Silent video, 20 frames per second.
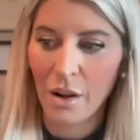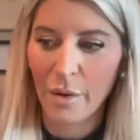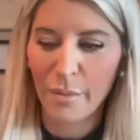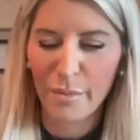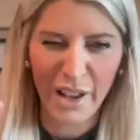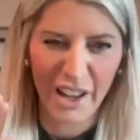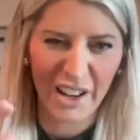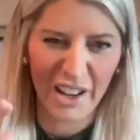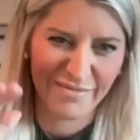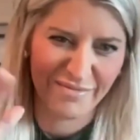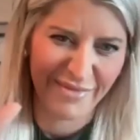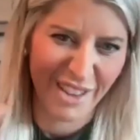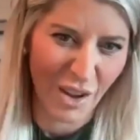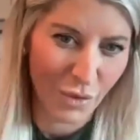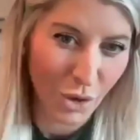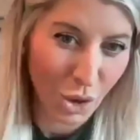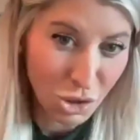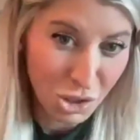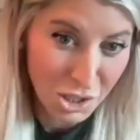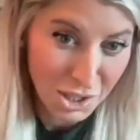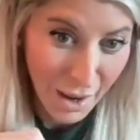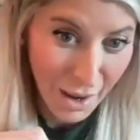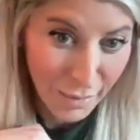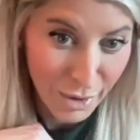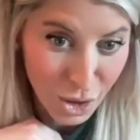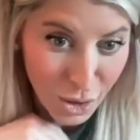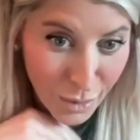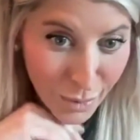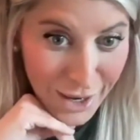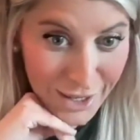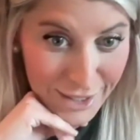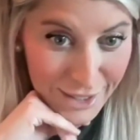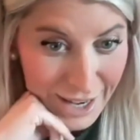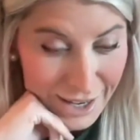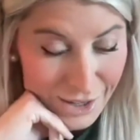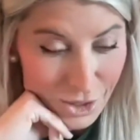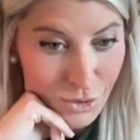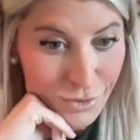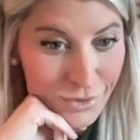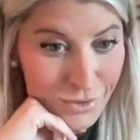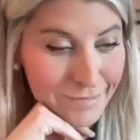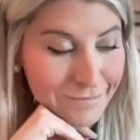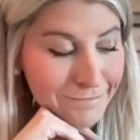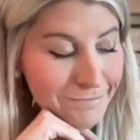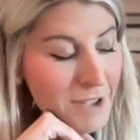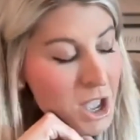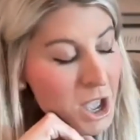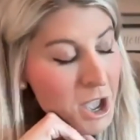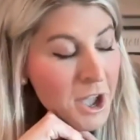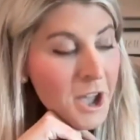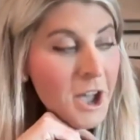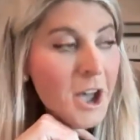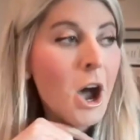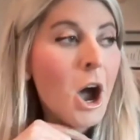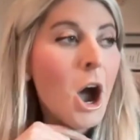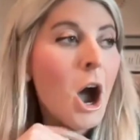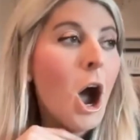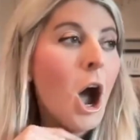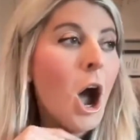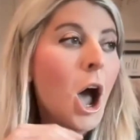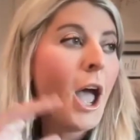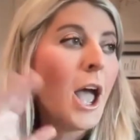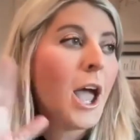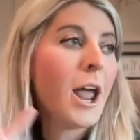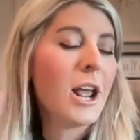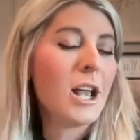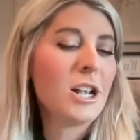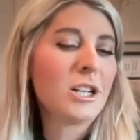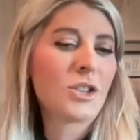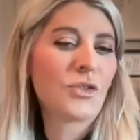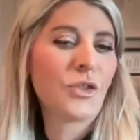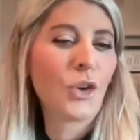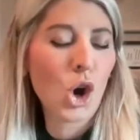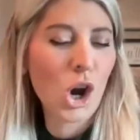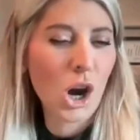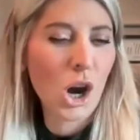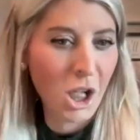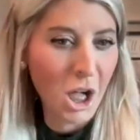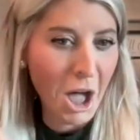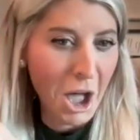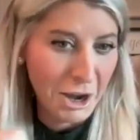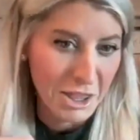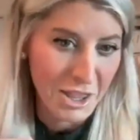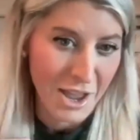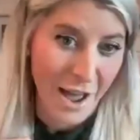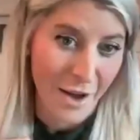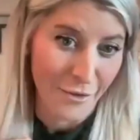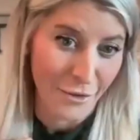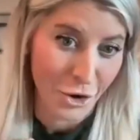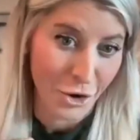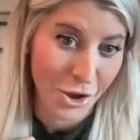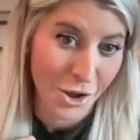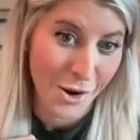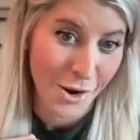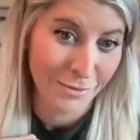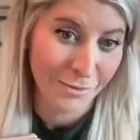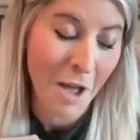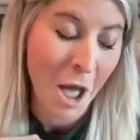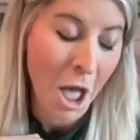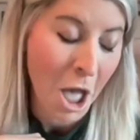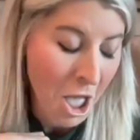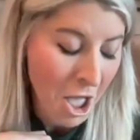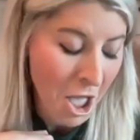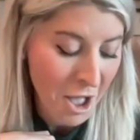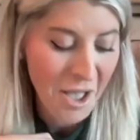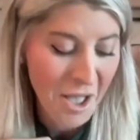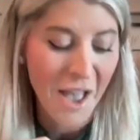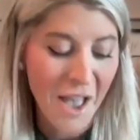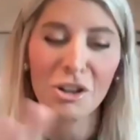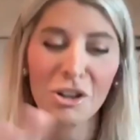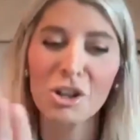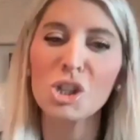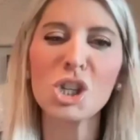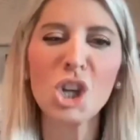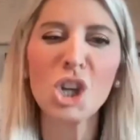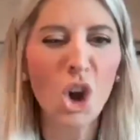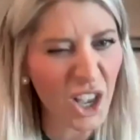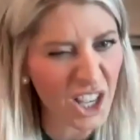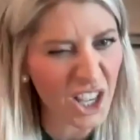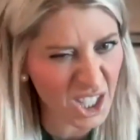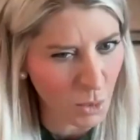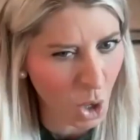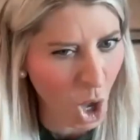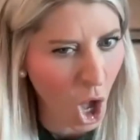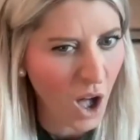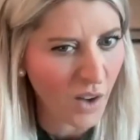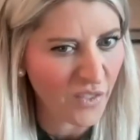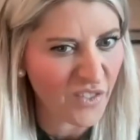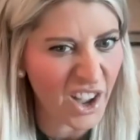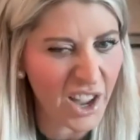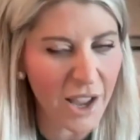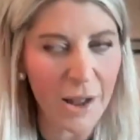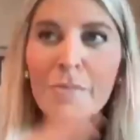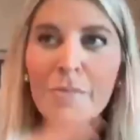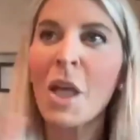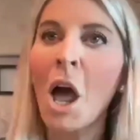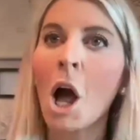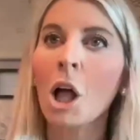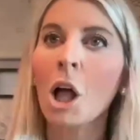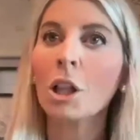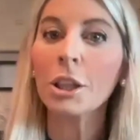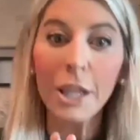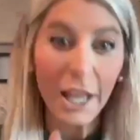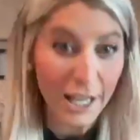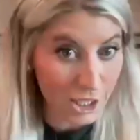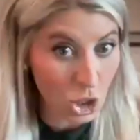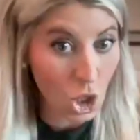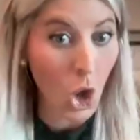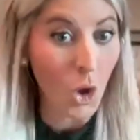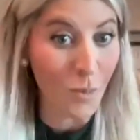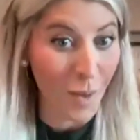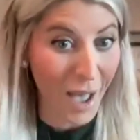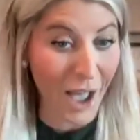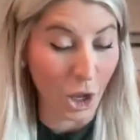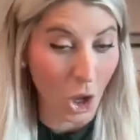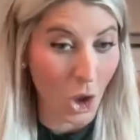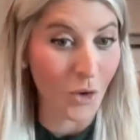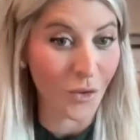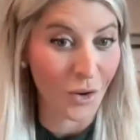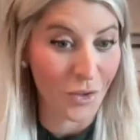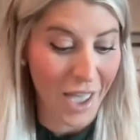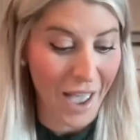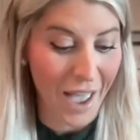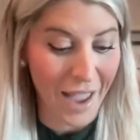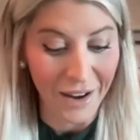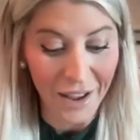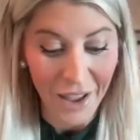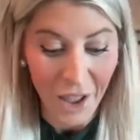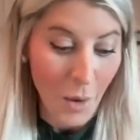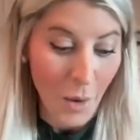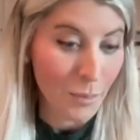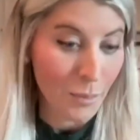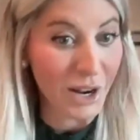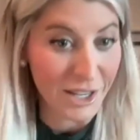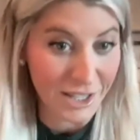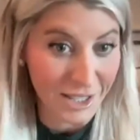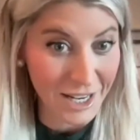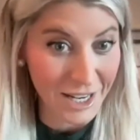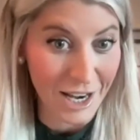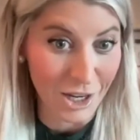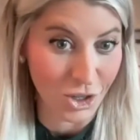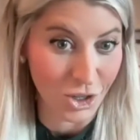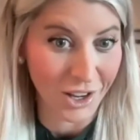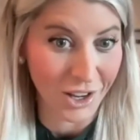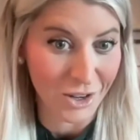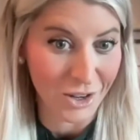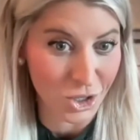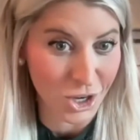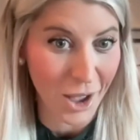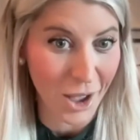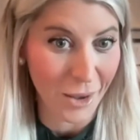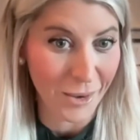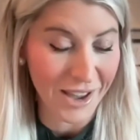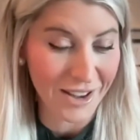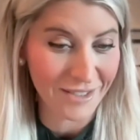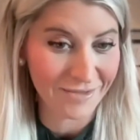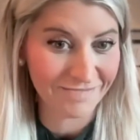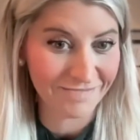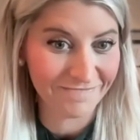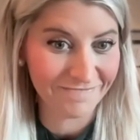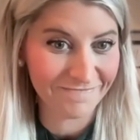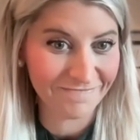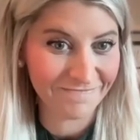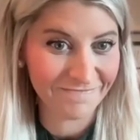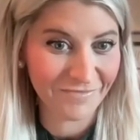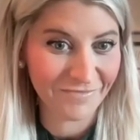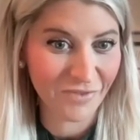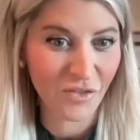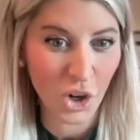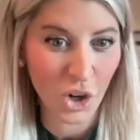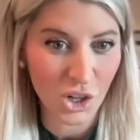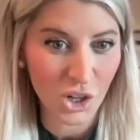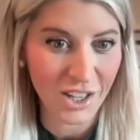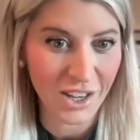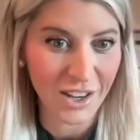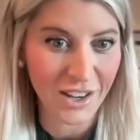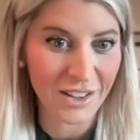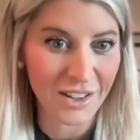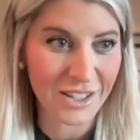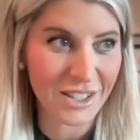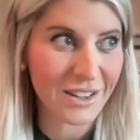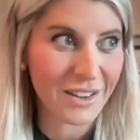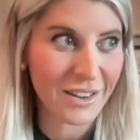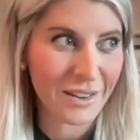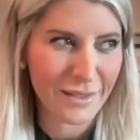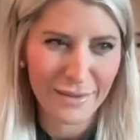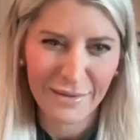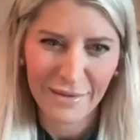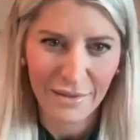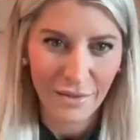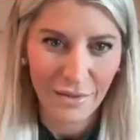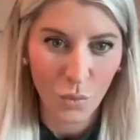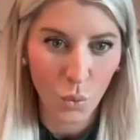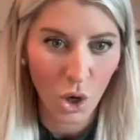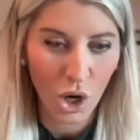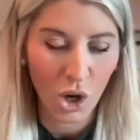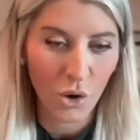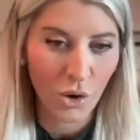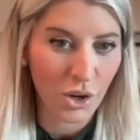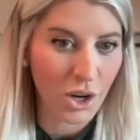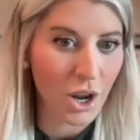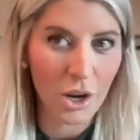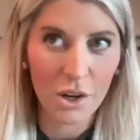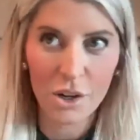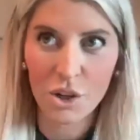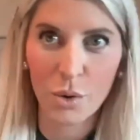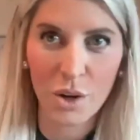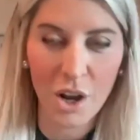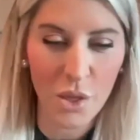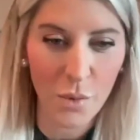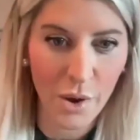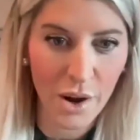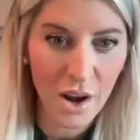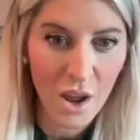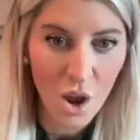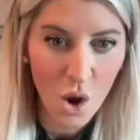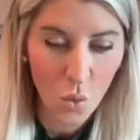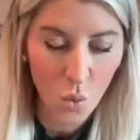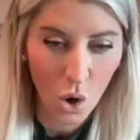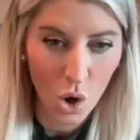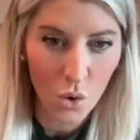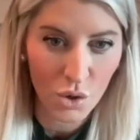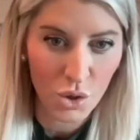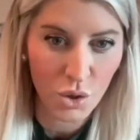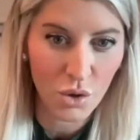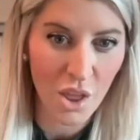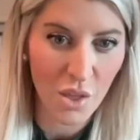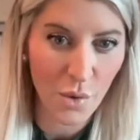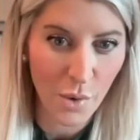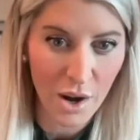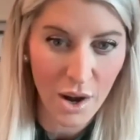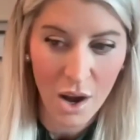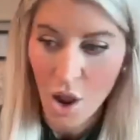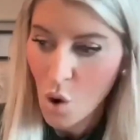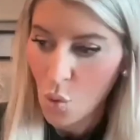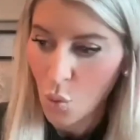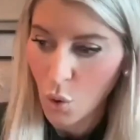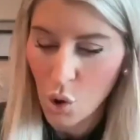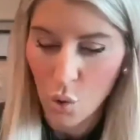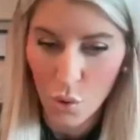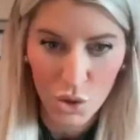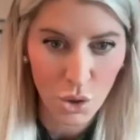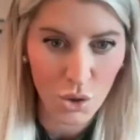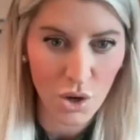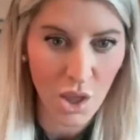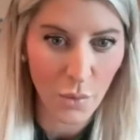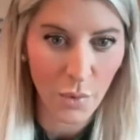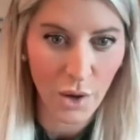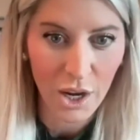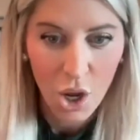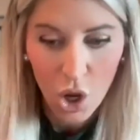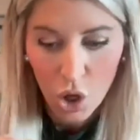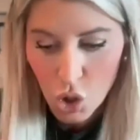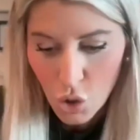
But if you just stop at 2 presentations and it's 4 o'clock in the afternoon, hey, let's just go get some coffee. Let's go back over that presentation again, shall we? Versus we're going to another one. We're going to another one. We're going to another one.